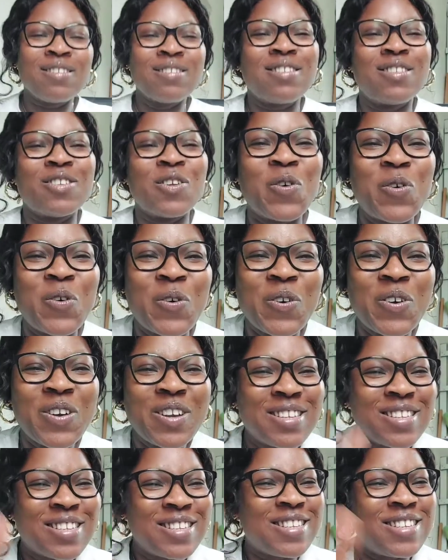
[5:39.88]
So,
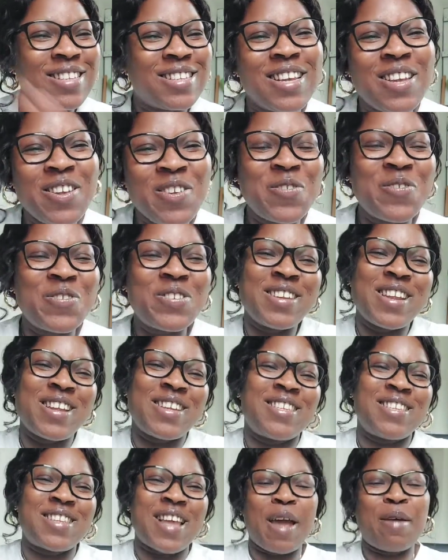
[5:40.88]
see you
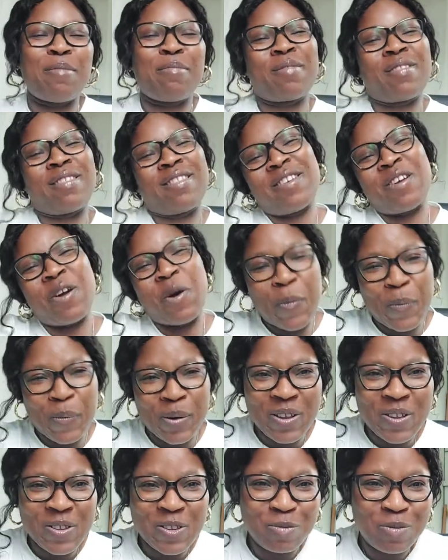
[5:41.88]
next time on my
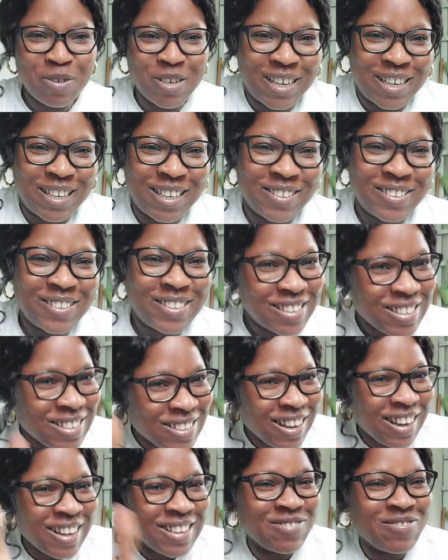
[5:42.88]
YouTube channel. See you
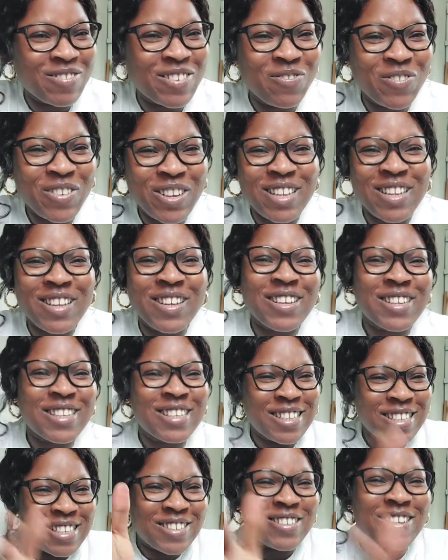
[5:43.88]
guys on my video.
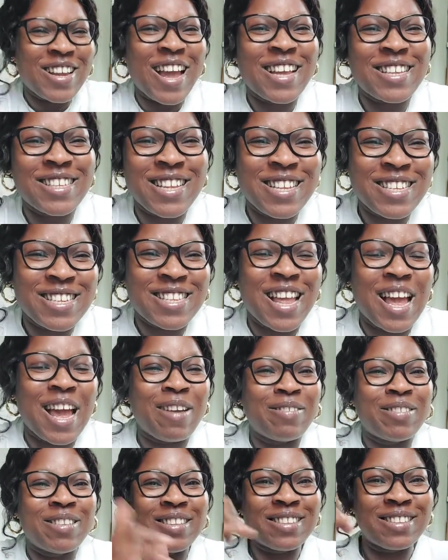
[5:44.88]
See you guys next
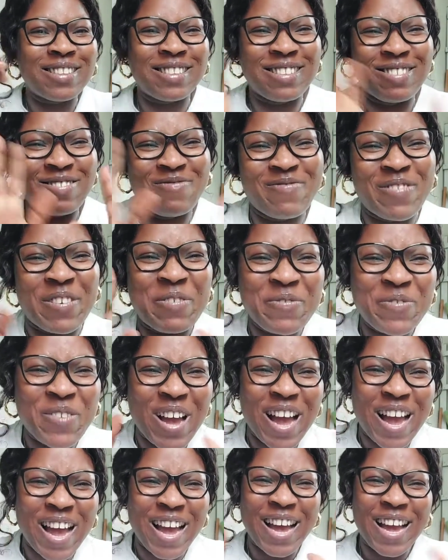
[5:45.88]
time.
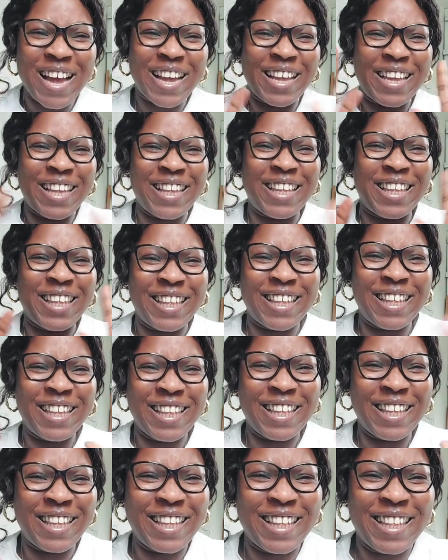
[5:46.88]

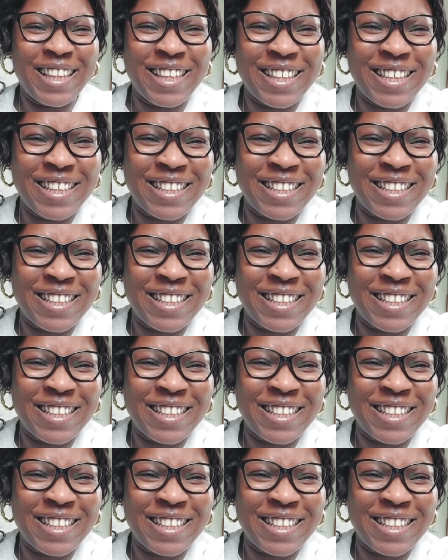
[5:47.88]
Bye-bye.